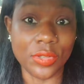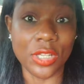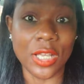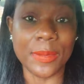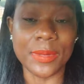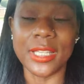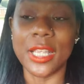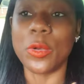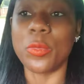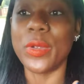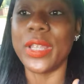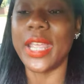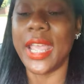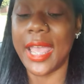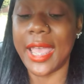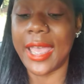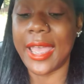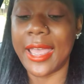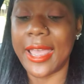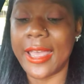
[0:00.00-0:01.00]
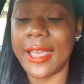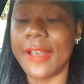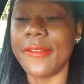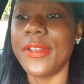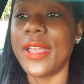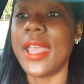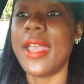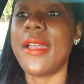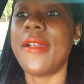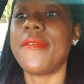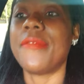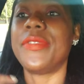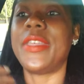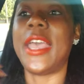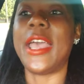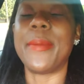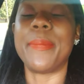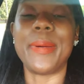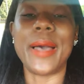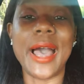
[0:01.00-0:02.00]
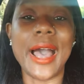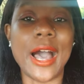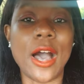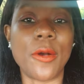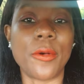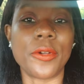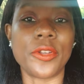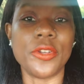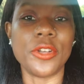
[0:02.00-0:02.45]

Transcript: You know what I'm saying? We have that power.